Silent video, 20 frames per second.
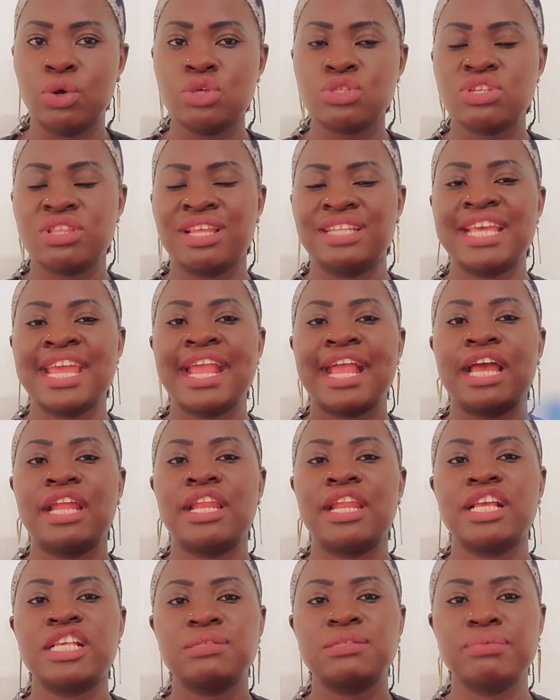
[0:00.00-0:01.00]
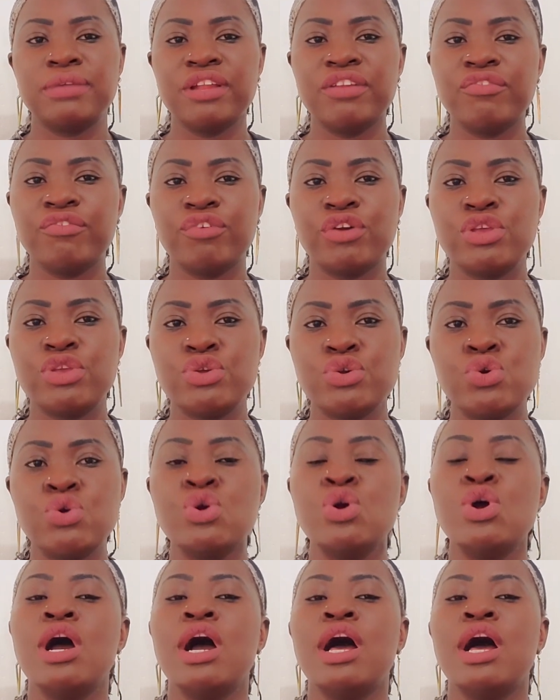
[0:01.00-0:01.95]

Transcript: so that I can explain for you